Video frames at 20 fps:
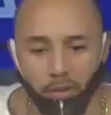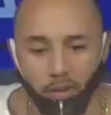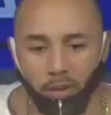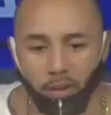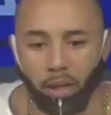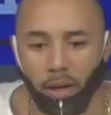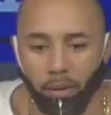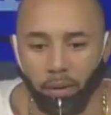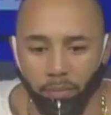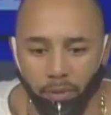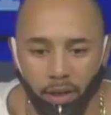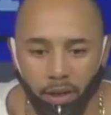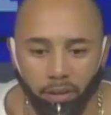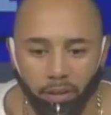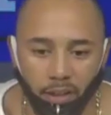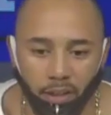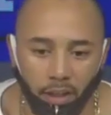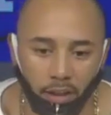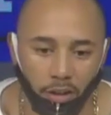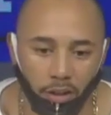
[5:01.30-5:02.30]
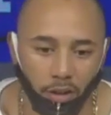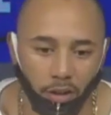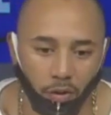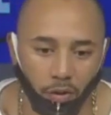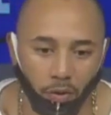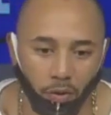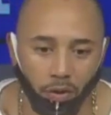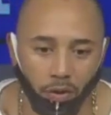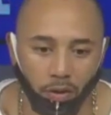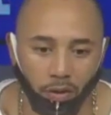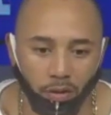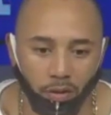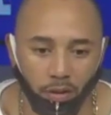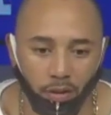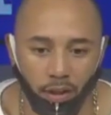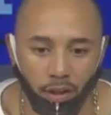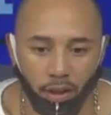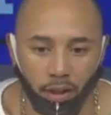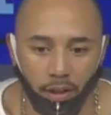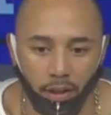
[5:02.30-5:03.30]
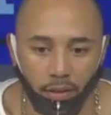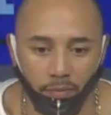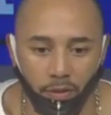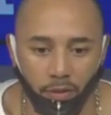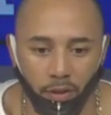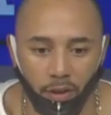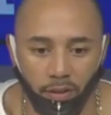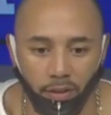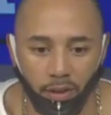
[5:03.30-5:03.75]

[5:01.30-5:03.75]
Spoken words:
know, I'm not exactly sure. You know,